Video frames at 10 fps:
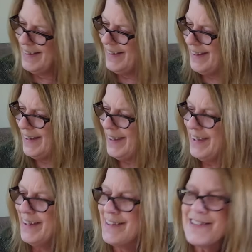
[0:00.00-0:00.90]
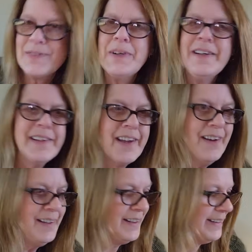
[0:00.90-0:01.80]
I swear to
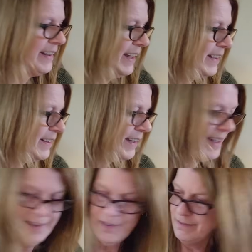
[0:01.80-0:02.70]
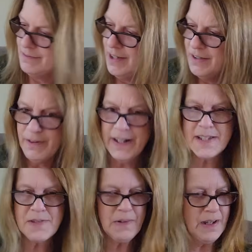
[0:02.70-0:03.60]
God that I don't know what
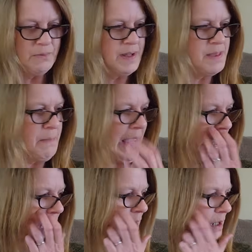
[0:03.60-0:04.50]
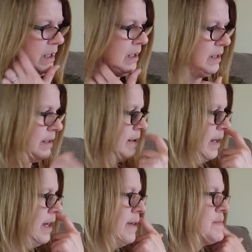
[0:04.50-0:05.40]
is wrong with me.
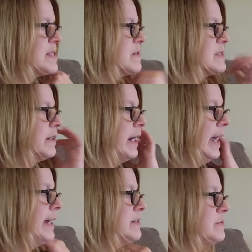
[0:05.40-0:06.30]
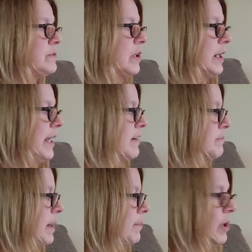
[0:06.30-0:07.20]
I'm so sorry. I do not have
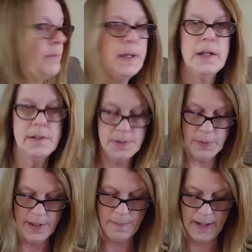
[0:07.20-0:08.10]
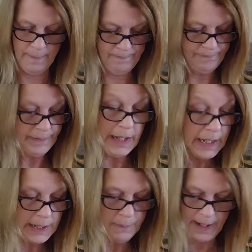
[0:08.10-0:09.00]
my ball bands with me.
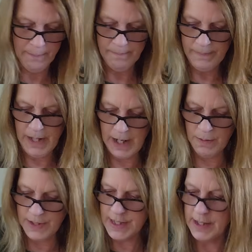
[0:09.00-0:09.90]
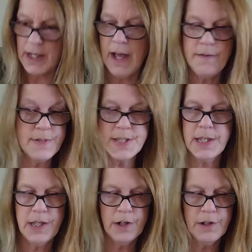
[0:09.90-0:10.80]
Anyway, I will tell. It's a
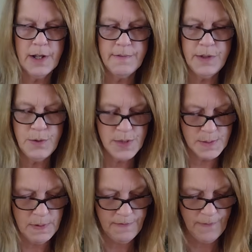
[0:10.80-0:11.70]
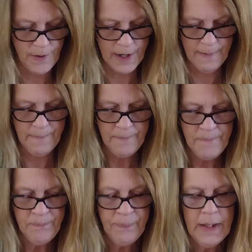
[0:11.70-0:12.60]
yarn I've used before.
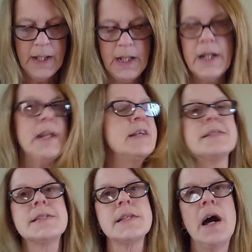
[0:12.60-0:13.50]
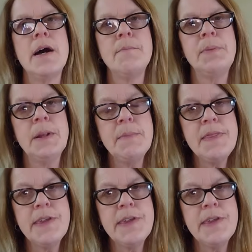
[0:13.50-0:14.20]
It is Plymouth